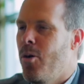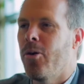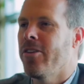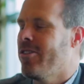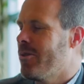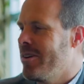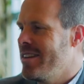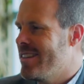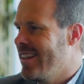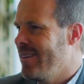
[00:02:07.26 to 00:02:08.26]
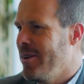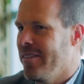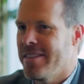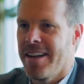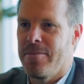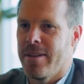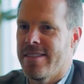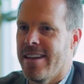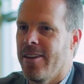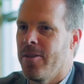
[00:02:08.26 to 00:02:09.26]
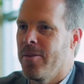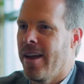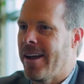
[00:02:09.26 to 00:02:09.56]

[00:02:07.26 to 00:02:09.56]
More stories than we have time to tell,